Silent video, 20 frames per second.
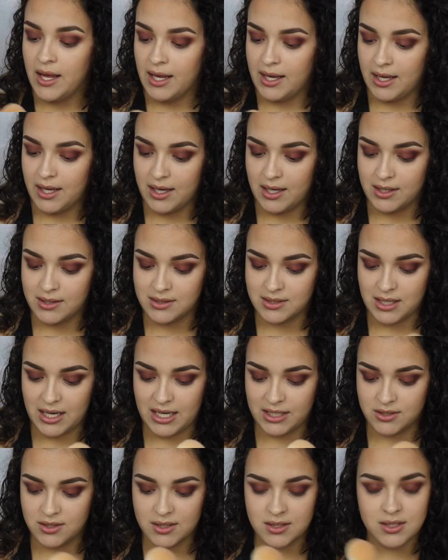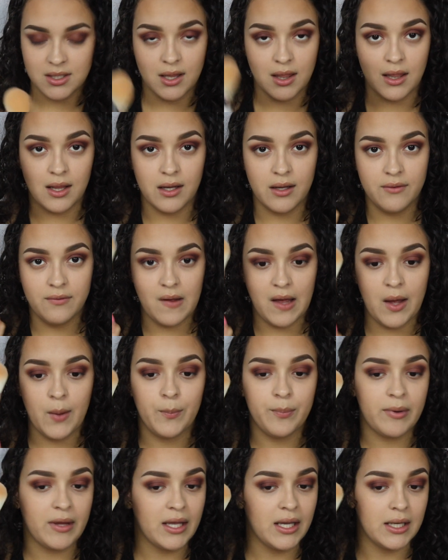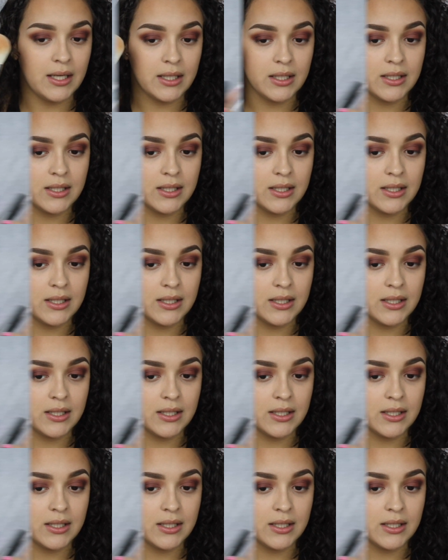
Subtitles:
and I just love how big it